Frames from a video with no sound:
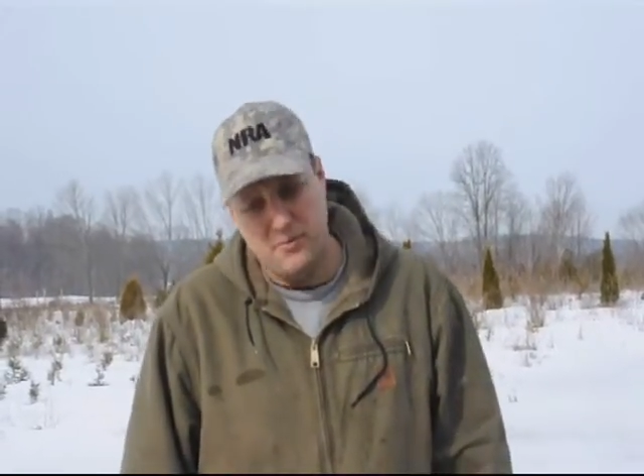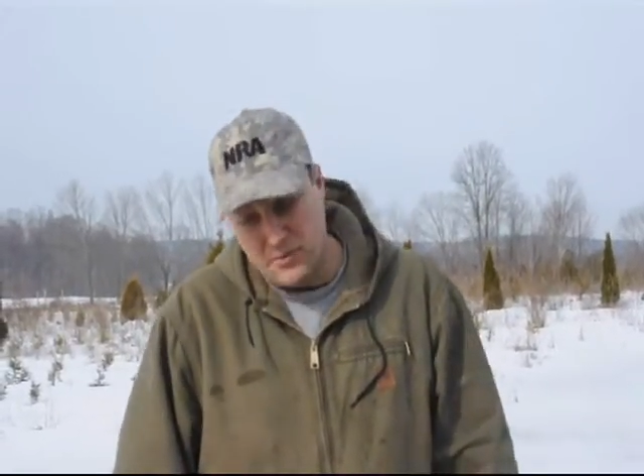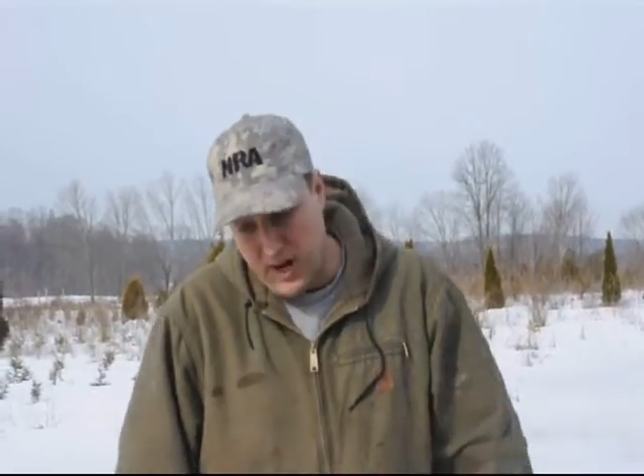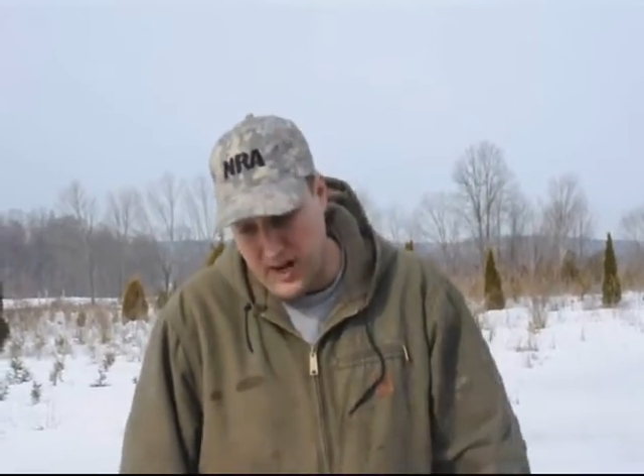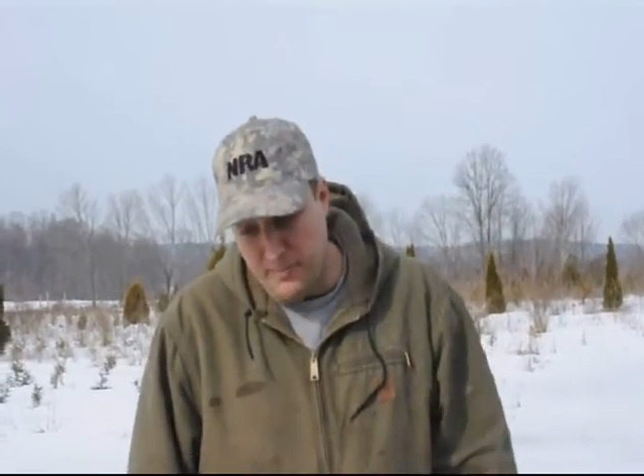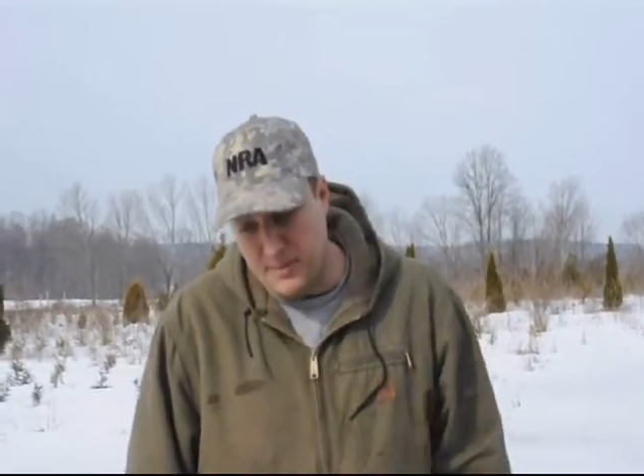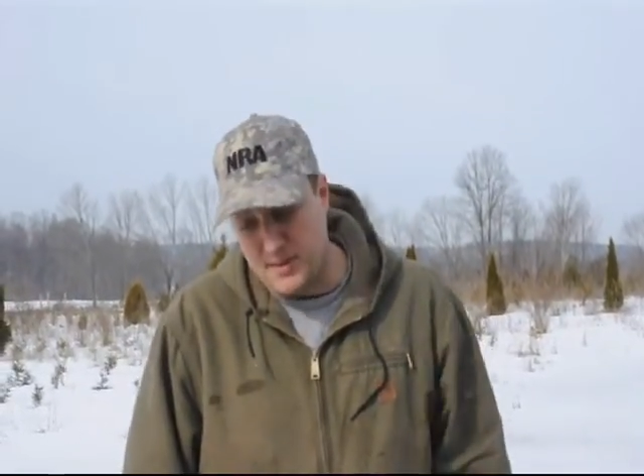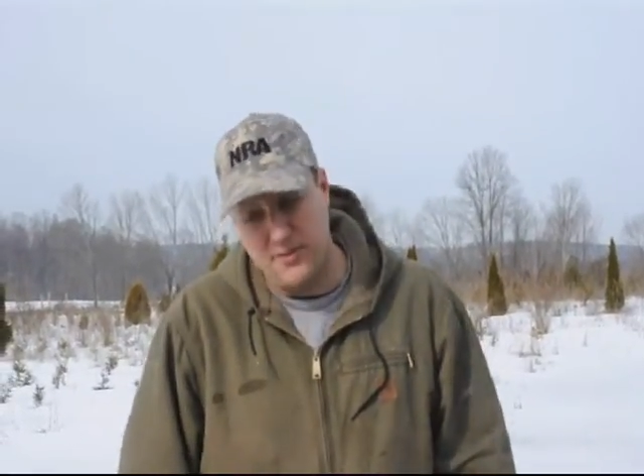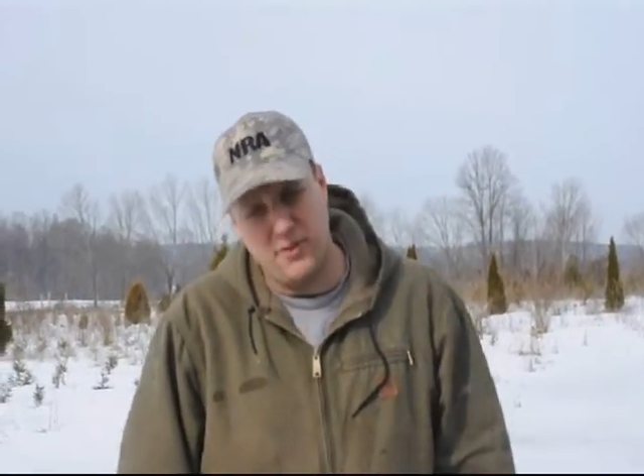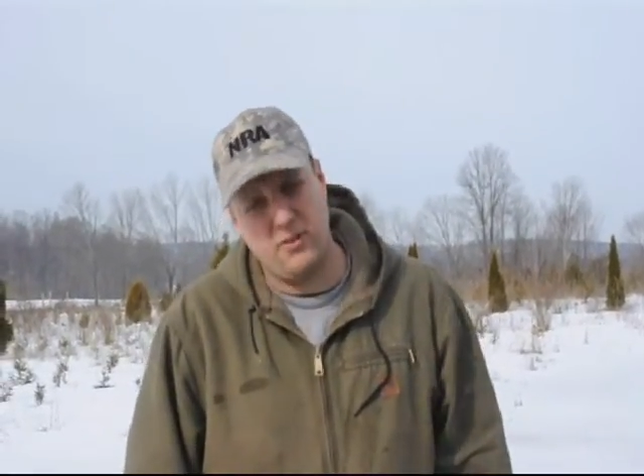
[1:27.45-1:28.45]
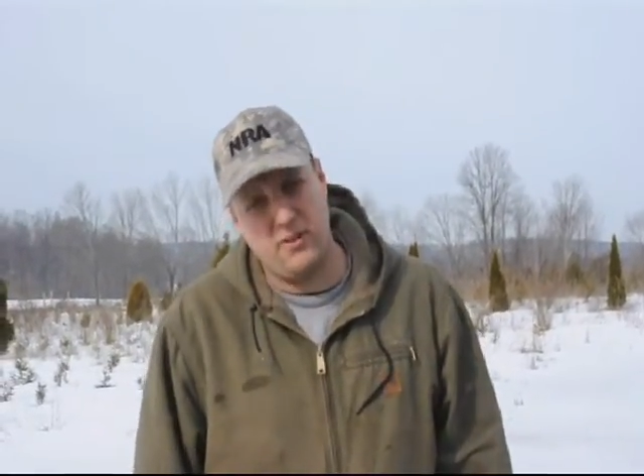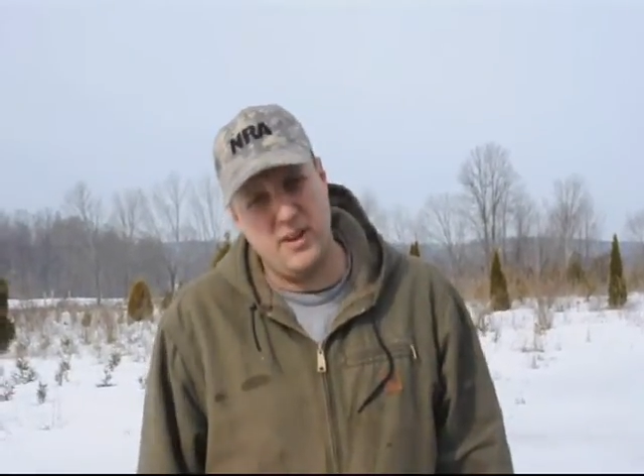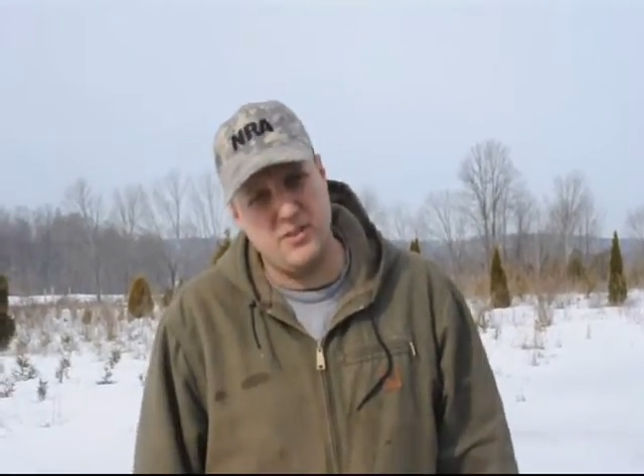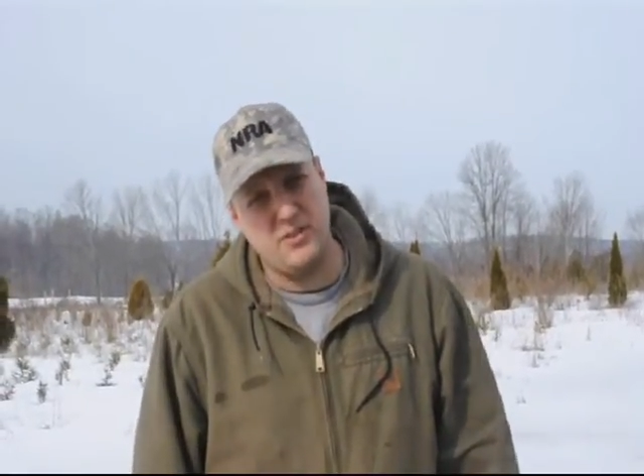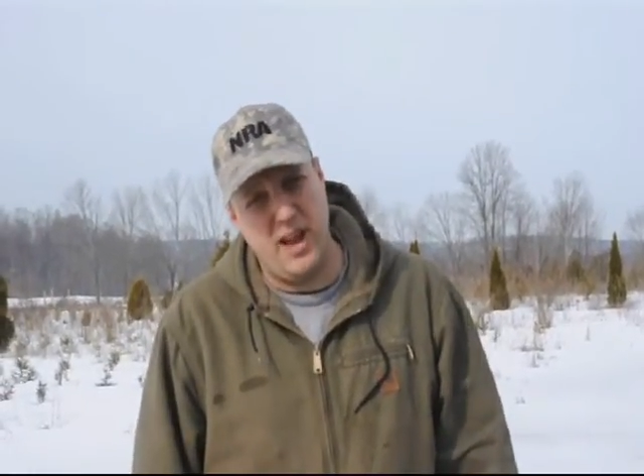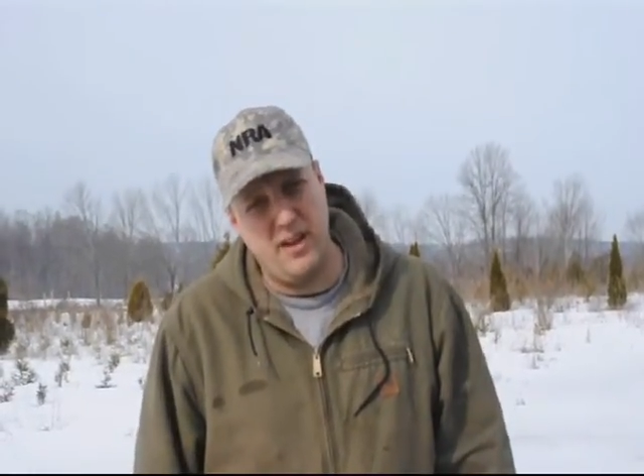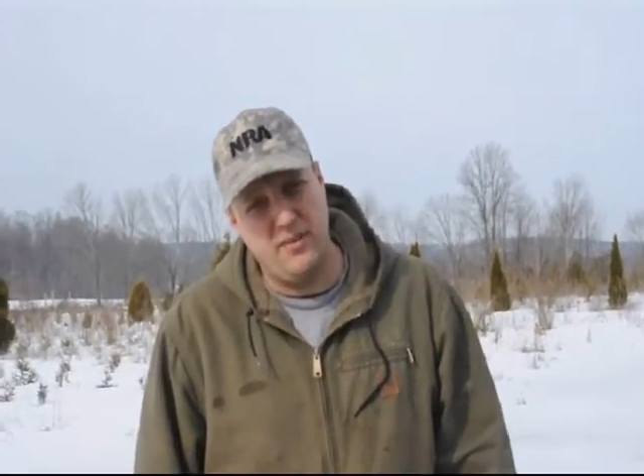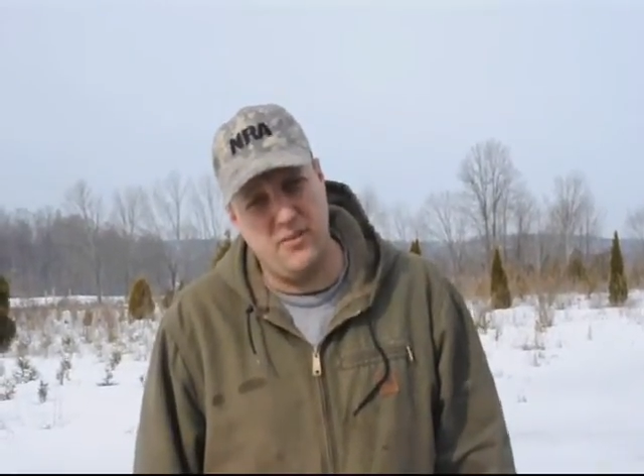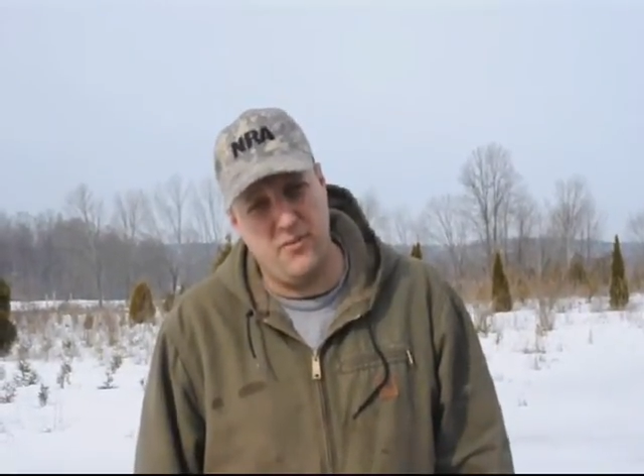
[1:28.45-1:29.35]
try to put the fertilizer down in the